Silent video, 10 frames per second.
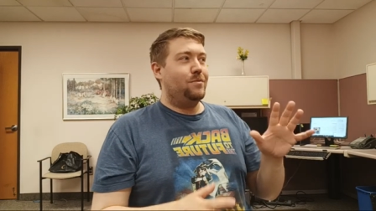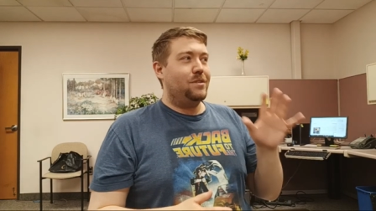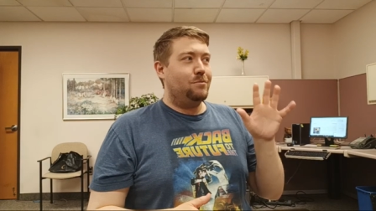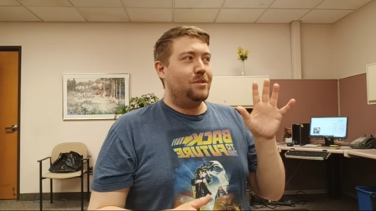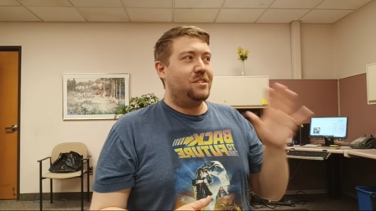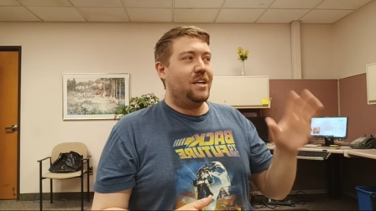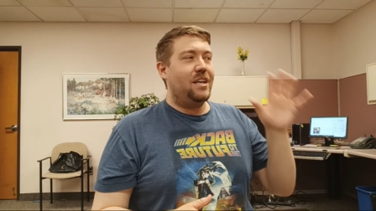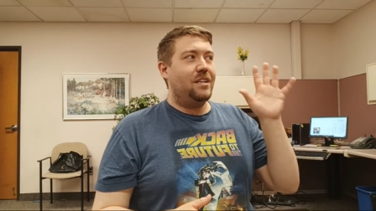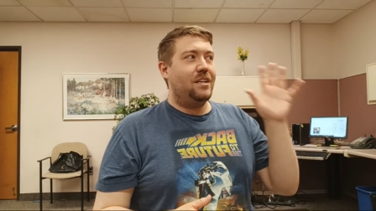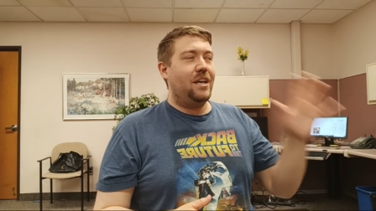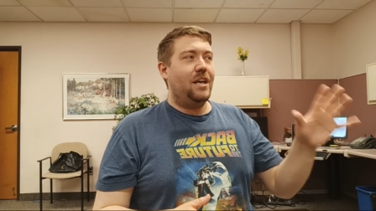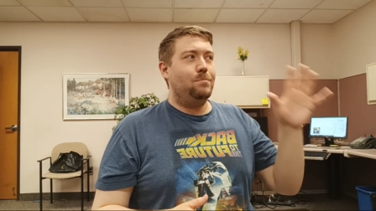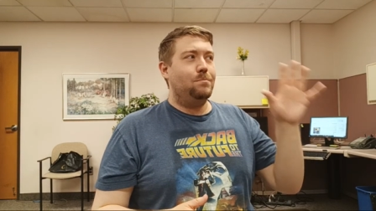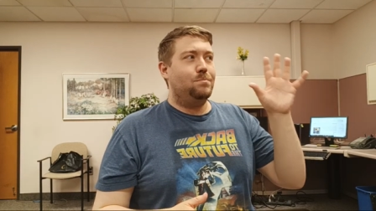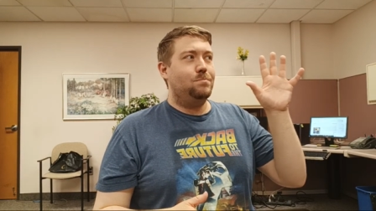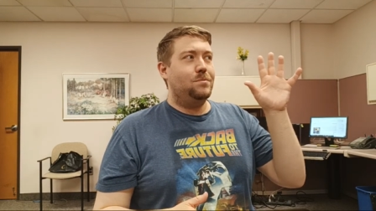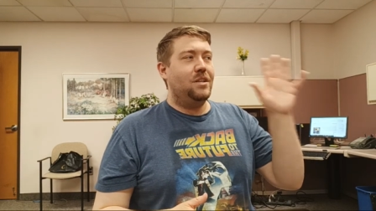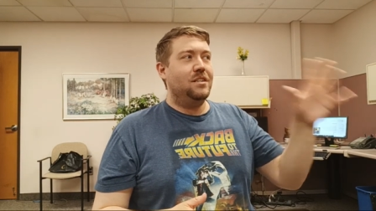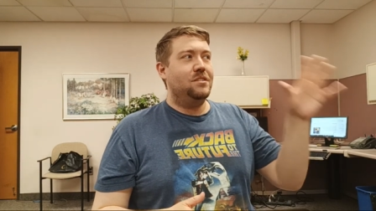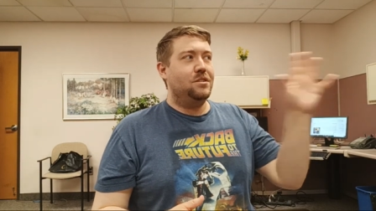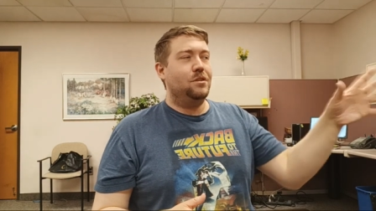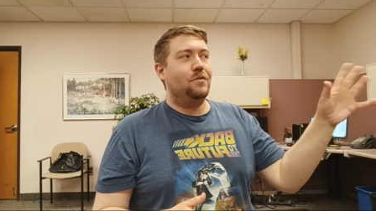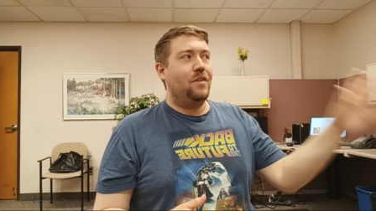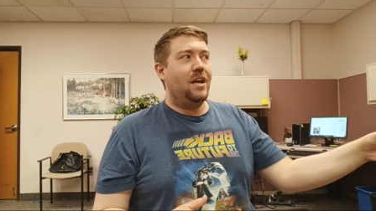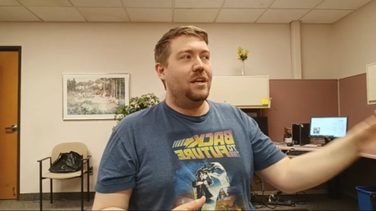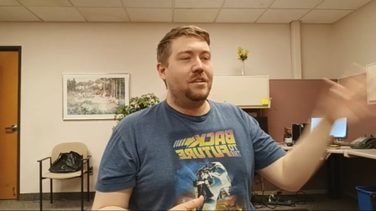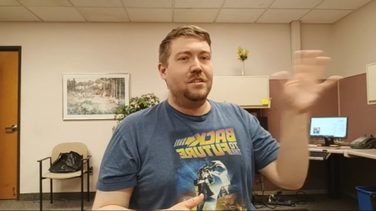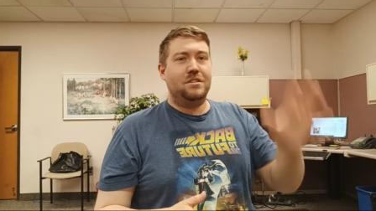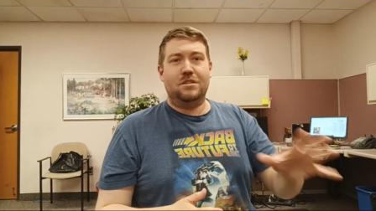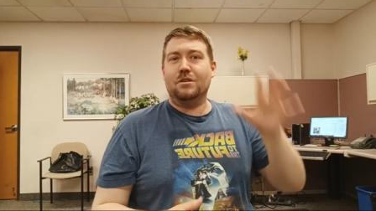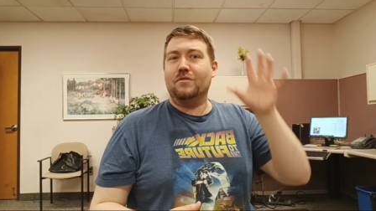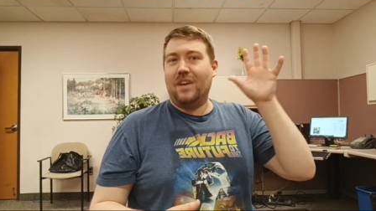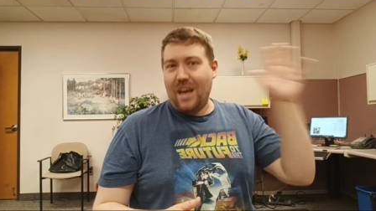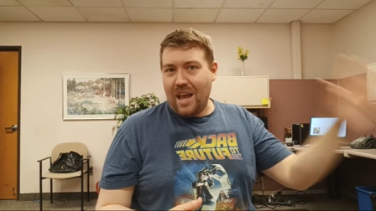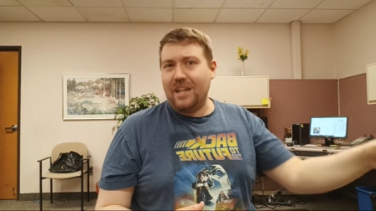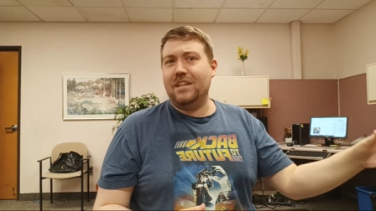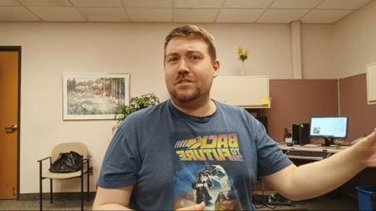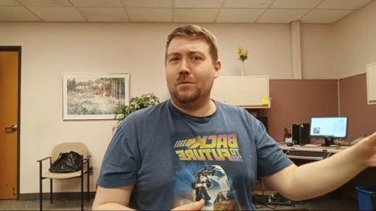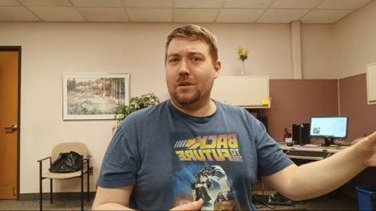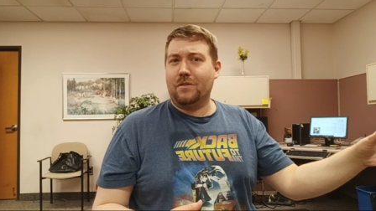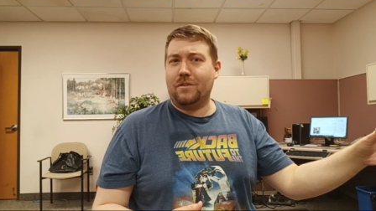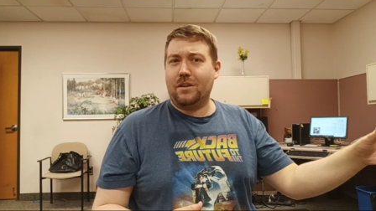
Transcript: when saying the game doesn't deserve hate, it doesn't deserve any sort of,